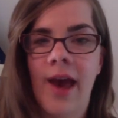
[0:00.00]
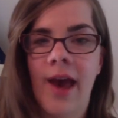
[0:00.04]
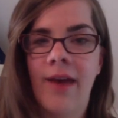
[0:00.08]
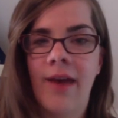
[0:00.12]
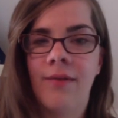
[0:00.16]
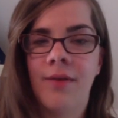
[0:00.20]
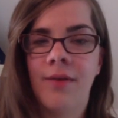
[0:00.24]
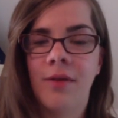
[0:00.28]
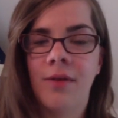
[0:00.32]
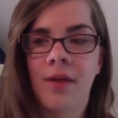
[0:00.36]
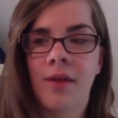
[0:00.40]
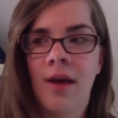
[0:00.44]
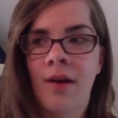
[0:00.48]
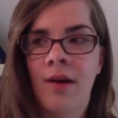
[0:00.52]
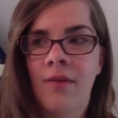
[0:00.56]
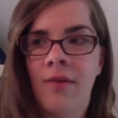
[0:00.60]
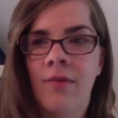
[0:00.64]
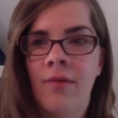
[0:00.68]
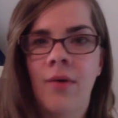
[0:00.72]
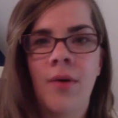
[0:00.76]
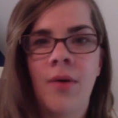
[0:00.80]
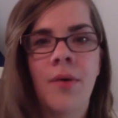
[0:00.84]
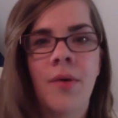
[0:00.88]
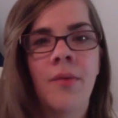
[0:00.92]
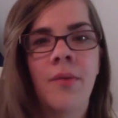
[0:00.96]
If you love
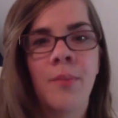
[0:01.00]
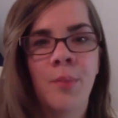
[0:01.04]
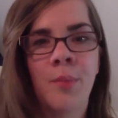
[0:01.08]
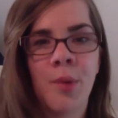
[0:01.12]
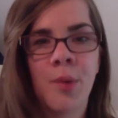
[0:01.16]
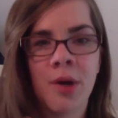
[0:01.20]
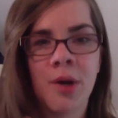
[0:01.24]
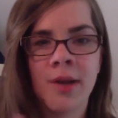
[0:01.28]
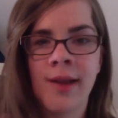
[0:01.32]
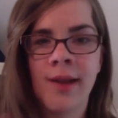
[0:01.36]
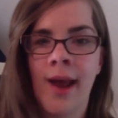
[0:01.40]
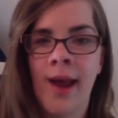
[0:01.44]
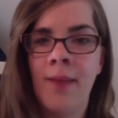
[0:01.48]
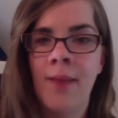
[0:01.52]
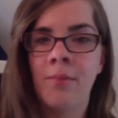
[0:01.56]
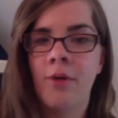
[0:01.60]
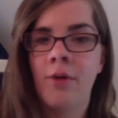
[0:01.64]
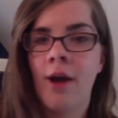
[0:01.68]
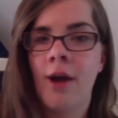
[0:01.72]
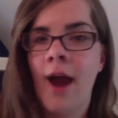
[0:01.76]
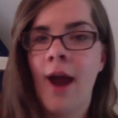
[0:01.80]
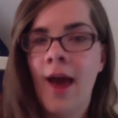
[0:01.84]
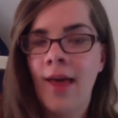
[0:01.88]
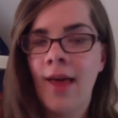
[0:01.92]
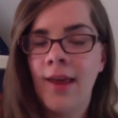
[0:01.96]
books on
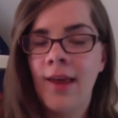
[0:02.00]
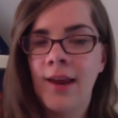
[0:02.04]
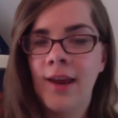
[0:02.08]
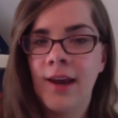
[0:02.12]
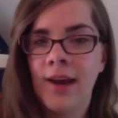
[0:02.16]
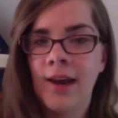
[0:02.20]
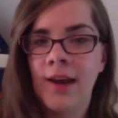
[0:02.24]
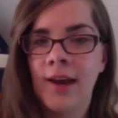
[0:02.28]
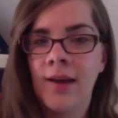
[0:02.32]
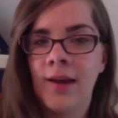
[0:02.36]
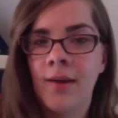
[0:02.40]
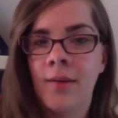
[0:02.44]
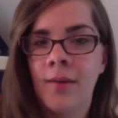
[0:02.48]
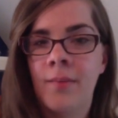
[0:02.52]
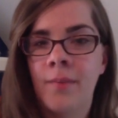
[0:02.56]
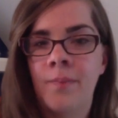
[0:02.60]
morality